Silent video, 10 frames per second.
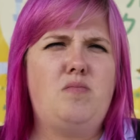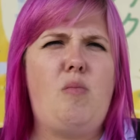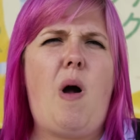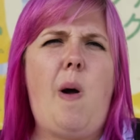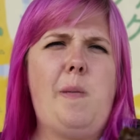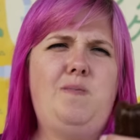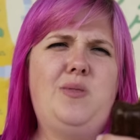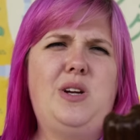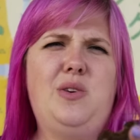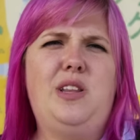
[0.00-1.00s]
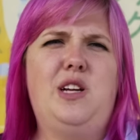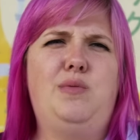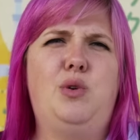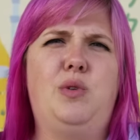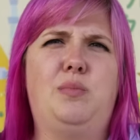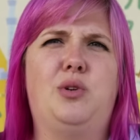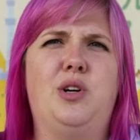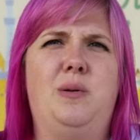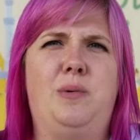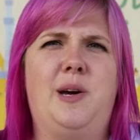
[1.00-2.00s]
Mom, I'd rather have the whipped
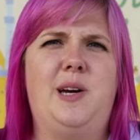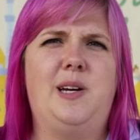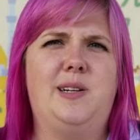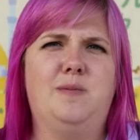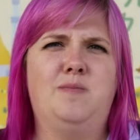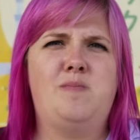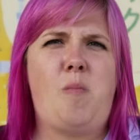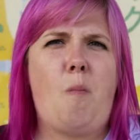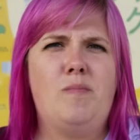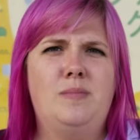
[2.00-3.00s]
cream cake. Yeah.